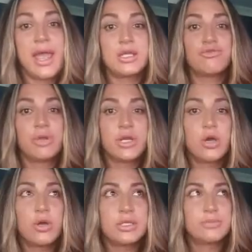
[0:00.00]
and
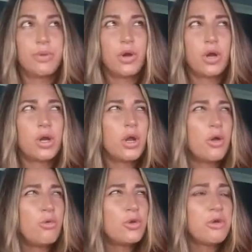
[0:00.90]
Reno is part
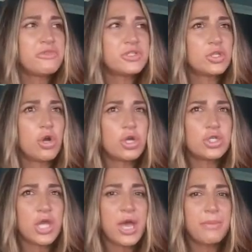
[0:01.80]
owner of a cigar
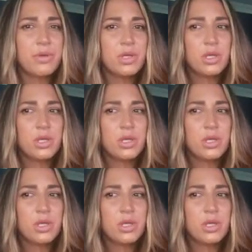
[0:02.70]
shop